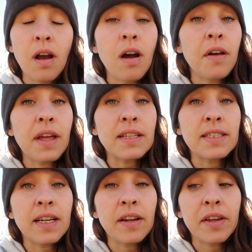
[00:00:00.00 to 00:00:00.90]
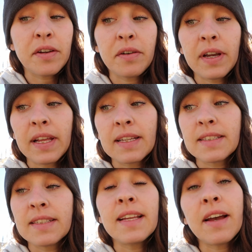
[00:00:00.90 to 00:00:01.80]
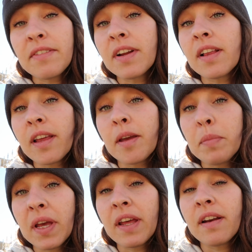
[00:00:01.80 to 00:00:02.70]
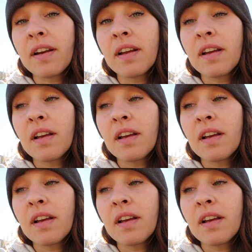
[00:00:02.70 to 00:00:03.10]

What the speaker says: All that to tell you, it has definitely been